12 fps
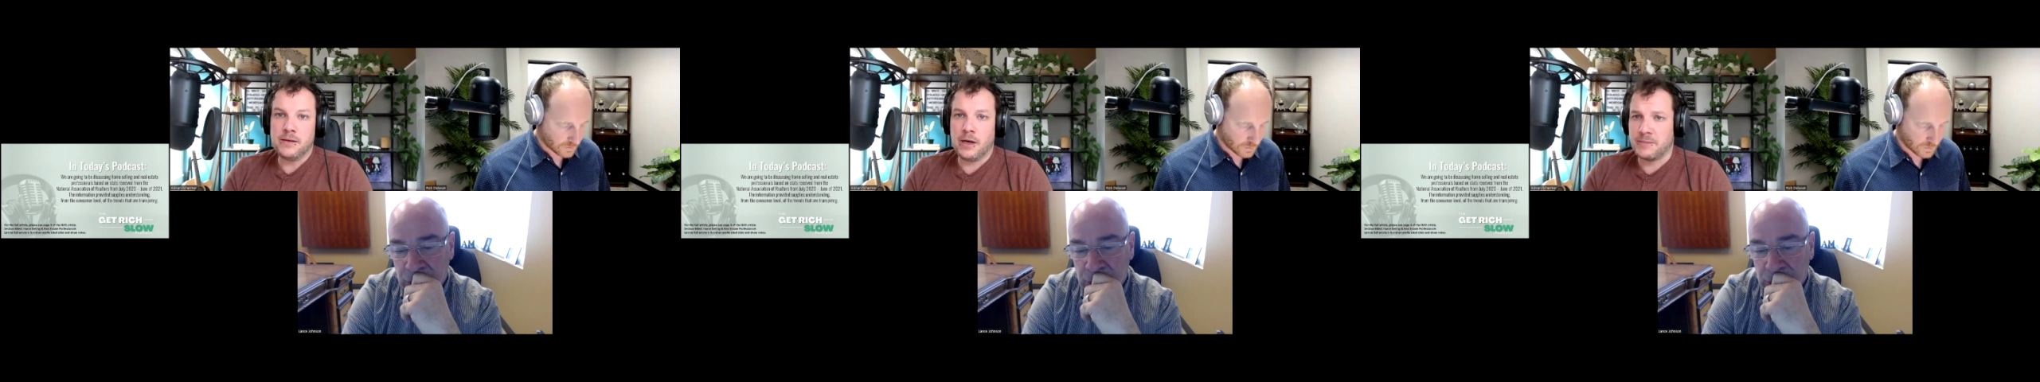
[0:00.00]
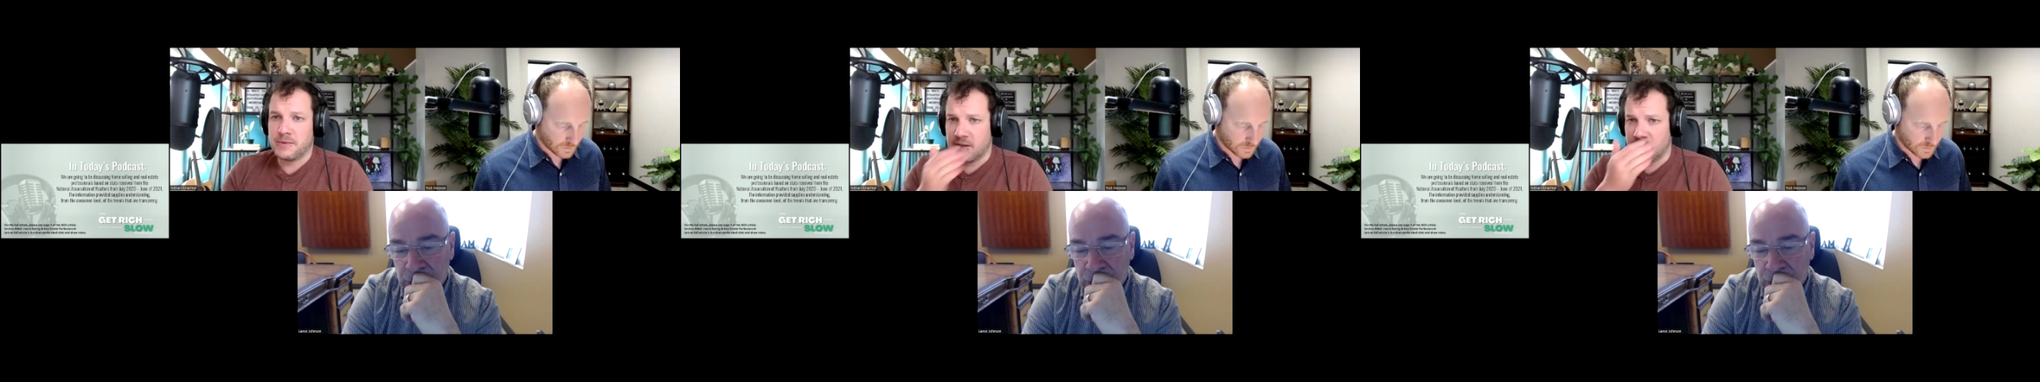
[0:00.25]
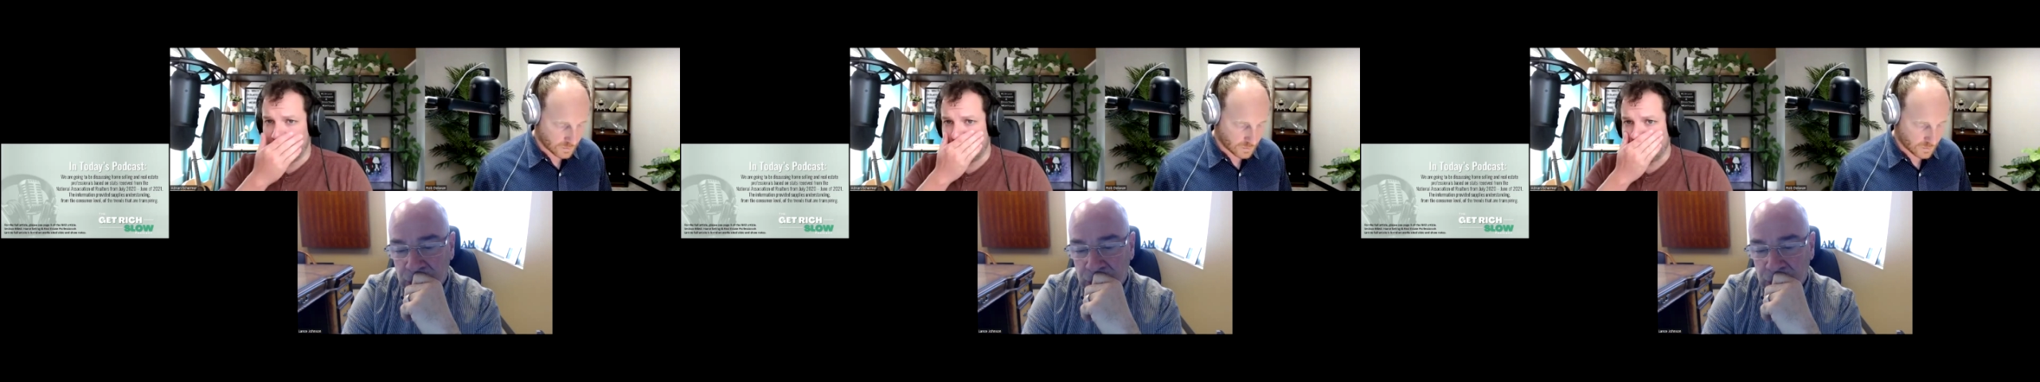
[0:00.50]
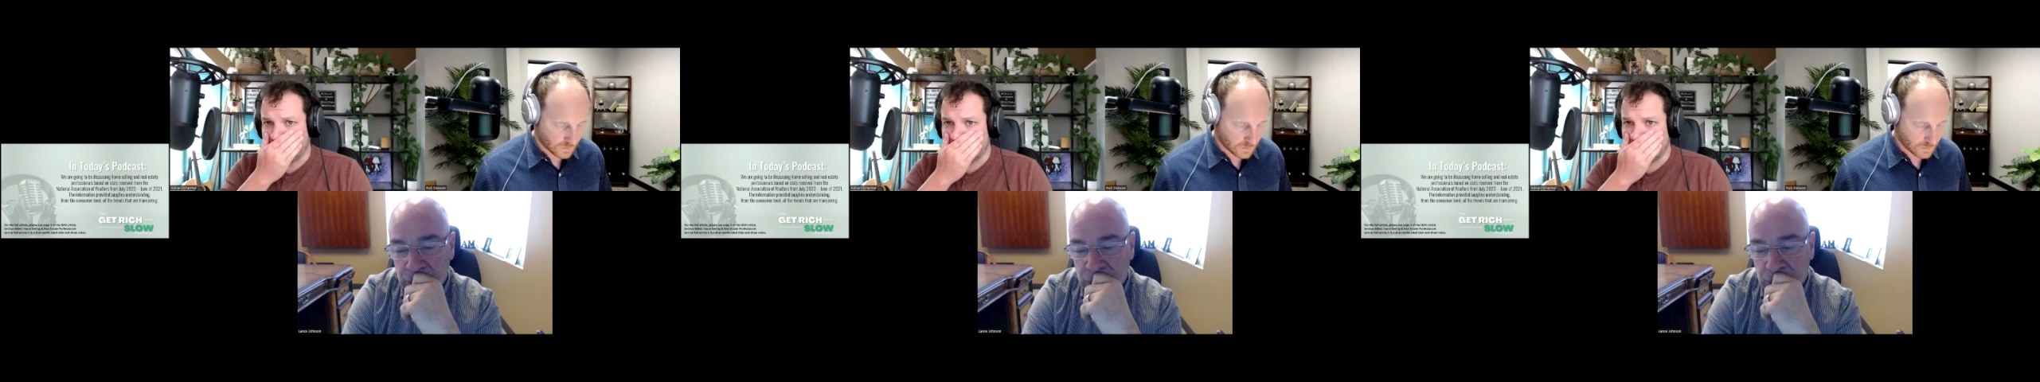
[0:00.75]
Speaker 1: um, excuse me,
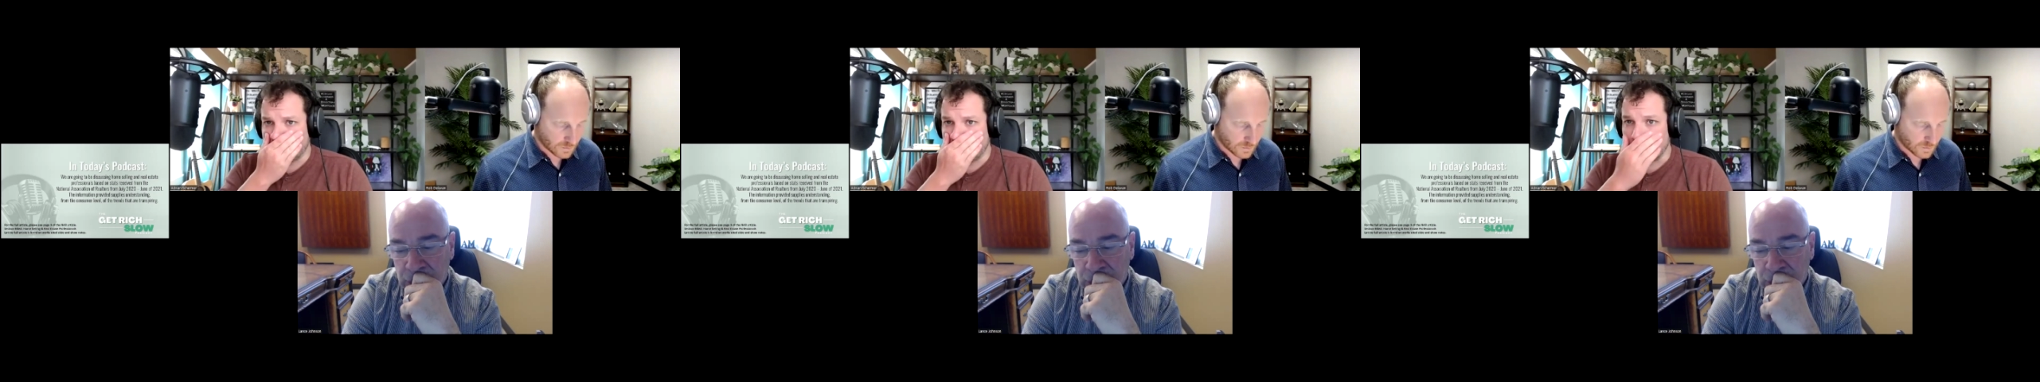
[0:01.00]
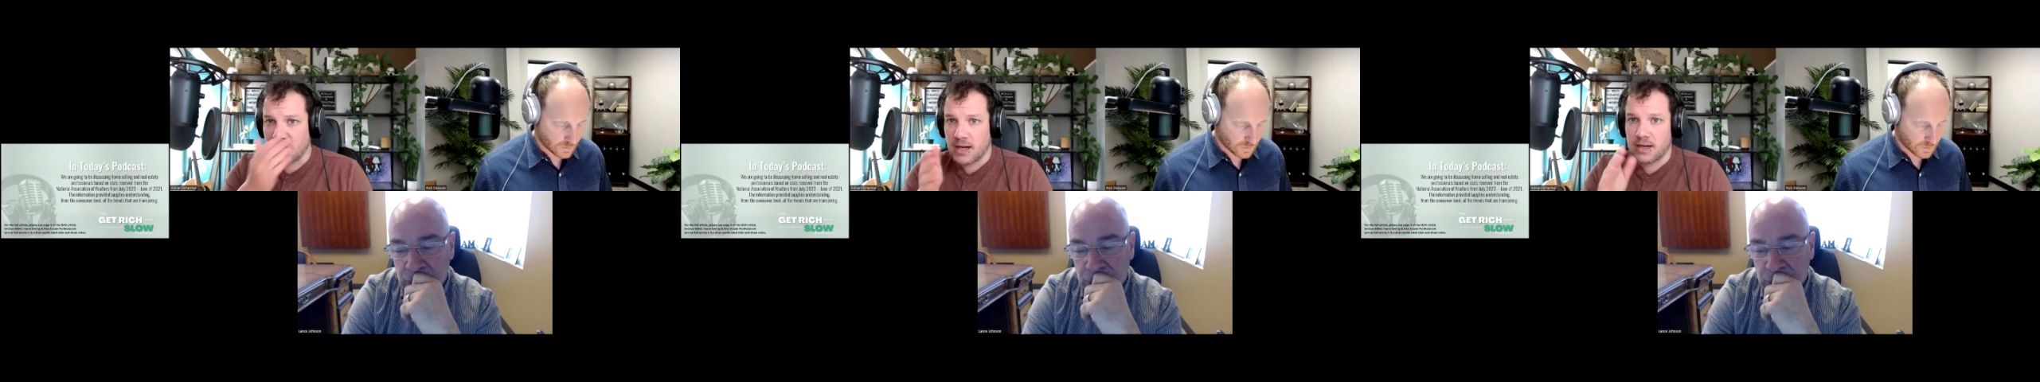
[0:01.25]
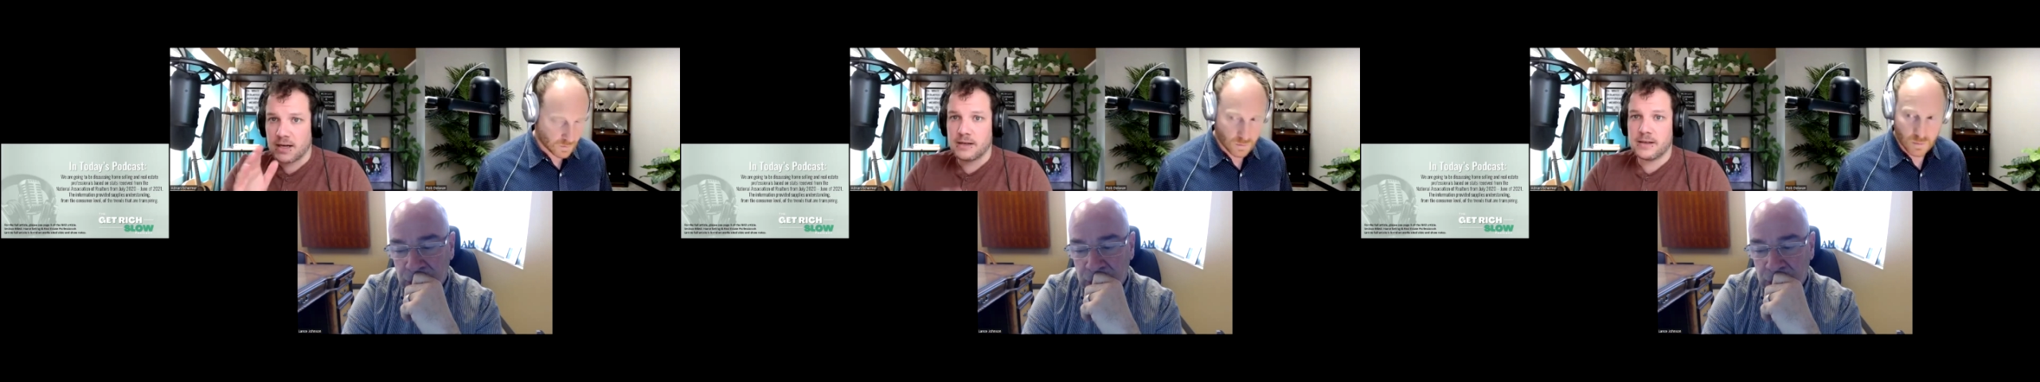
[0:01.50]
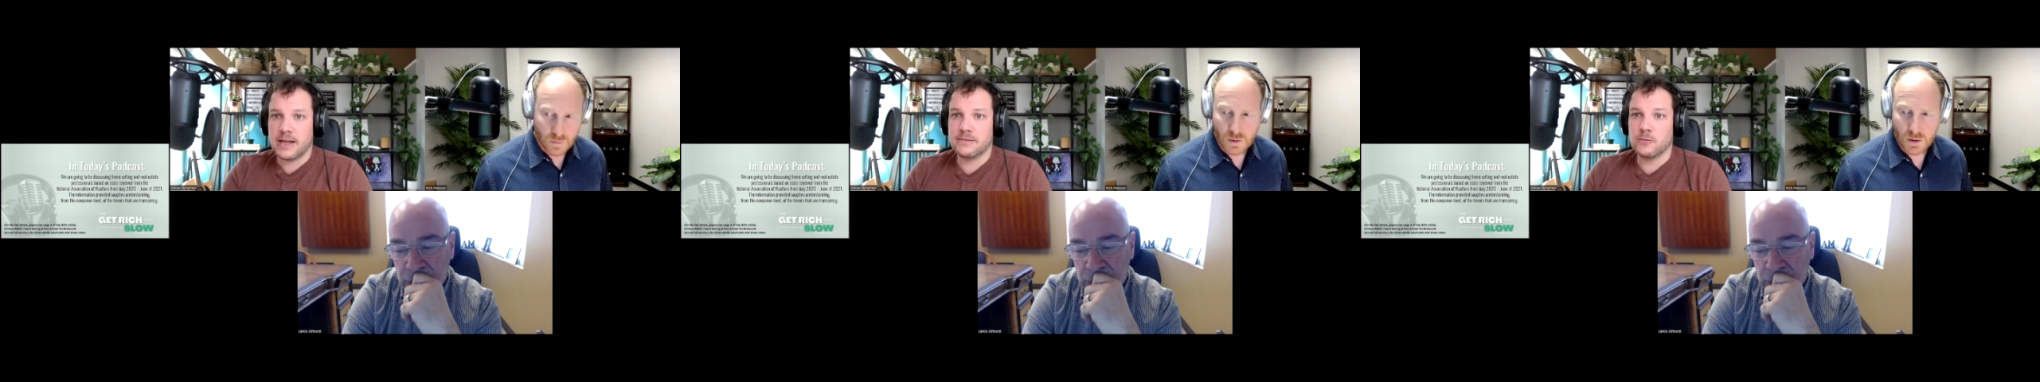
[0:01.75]
Uh,
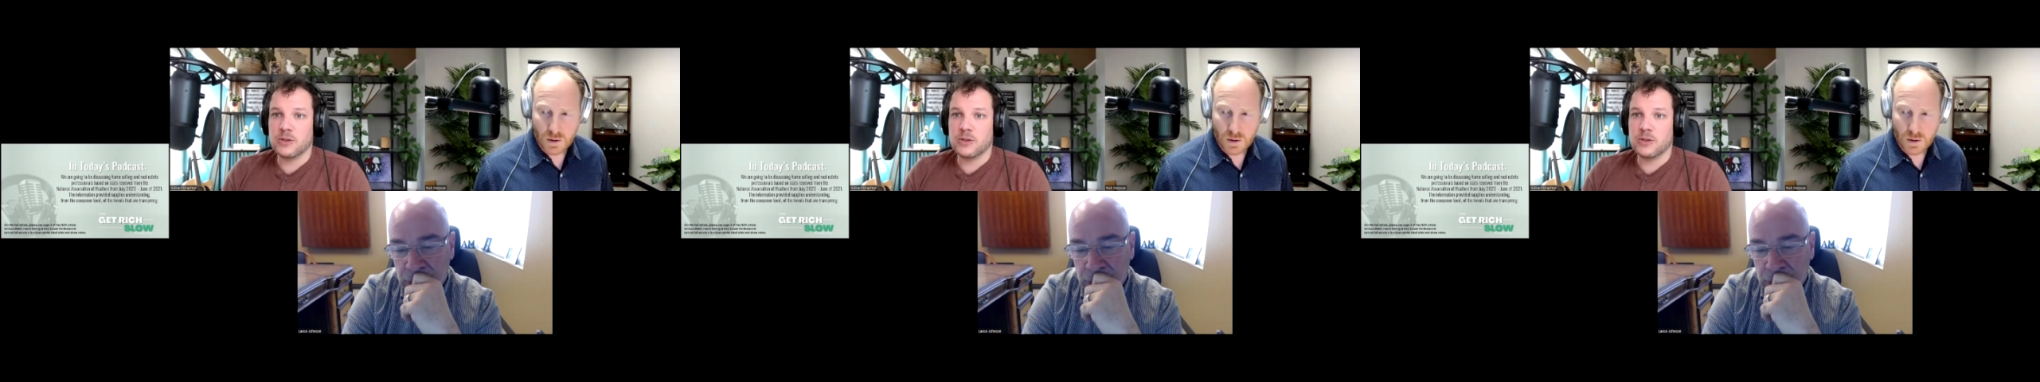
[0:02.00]
and